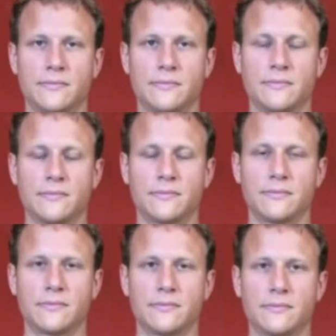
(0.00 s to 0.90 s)

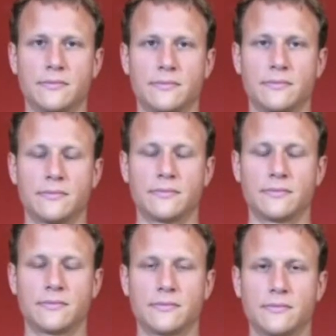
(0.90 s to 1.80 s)

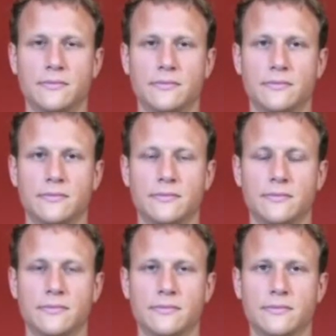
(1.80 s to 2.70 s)

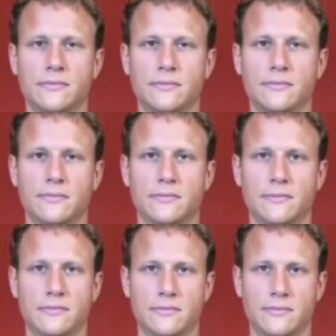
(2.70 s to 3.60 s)

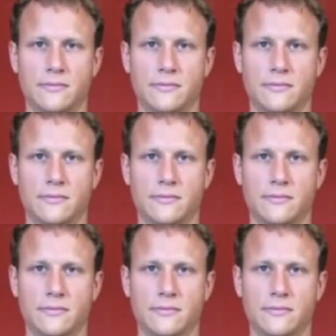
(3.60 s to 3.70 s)
No one is speaking in this clip.